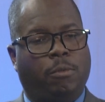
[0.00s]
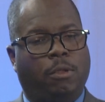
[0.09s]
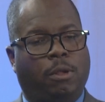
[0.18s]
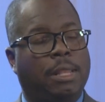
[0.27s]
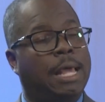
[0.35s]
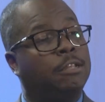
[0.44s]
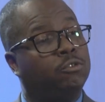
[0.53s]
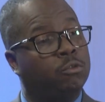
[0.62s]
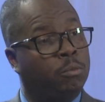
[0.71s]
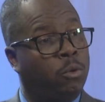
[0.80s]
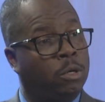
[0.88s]
the
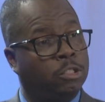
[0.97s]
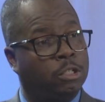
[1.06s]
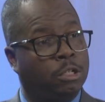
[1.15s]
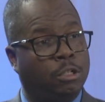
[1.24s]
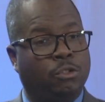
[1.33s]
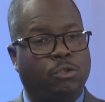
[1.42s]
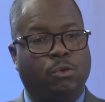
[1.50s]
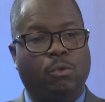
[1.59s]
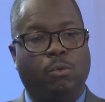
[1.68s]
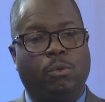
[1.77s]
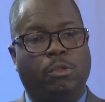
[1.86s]
classroom portion
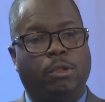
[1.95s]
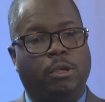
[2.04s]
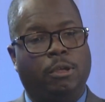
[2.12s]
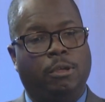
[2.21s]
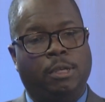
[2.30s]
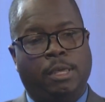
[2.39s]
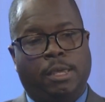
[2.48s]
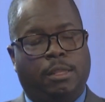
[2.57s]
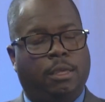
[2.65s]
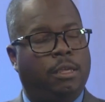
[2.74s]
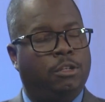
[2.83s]
to the
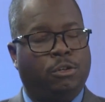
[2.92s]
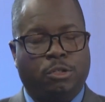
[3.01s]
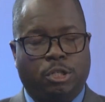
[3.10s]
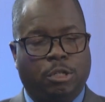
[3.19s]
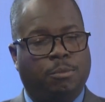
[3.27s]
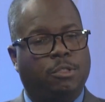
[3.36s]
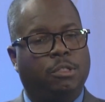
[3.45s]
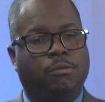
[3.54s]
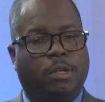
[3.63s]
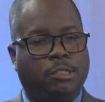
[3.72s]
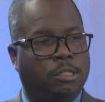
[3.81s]
internships
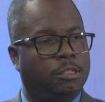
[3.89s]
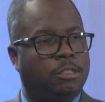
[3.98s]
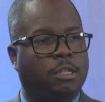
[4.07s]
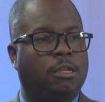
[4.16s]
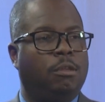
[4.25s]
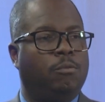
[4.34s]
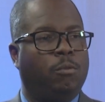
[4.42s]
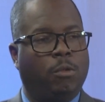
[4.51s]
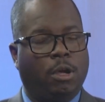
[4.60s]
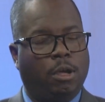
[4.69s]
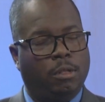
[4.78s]
and residency
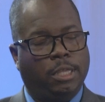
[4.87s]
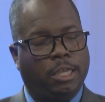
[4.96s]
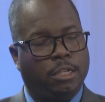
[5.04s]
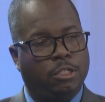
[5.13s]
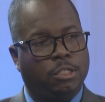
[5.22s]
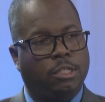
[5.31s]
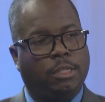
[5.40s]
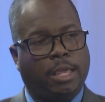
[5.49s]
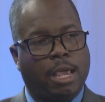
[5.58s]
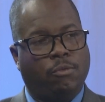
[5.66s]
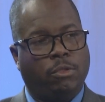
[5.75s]
linkages that they
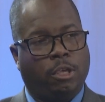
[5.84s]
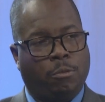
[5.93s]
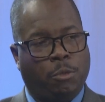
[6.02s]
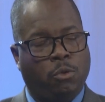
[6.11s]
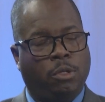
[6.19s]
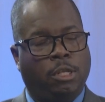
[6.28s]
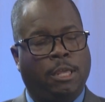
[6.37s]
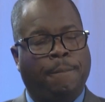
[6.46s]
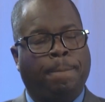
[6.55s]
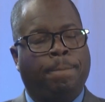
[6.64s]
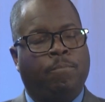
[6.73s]
have with the community.
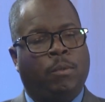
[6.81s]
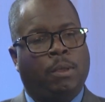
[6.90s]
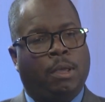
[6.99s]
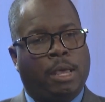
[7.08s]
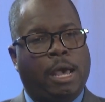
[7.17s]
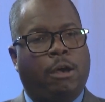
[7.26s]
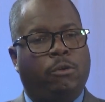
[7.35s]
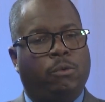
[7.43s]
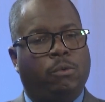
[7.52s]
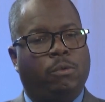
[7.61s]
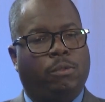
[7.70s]

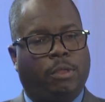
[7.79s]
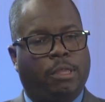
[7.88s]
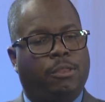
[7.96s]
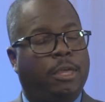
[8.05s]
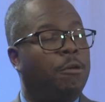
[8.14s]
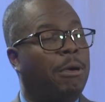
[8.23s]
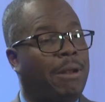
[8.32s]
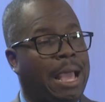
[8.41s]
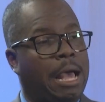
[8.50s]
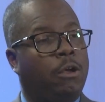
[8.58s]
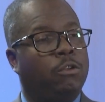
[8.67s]
Think about
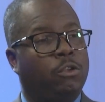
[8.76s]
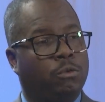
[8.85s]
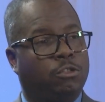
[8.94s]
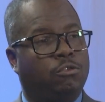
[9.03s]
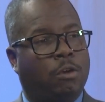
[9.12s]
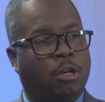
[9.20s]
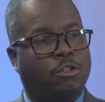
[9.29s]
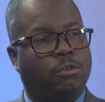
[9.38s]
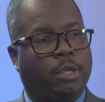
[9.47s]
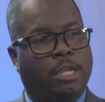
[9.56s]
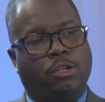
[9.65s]
how do you
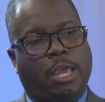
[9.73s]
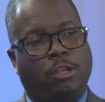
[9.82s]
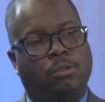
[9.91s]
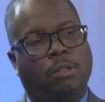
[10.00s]
structure the educational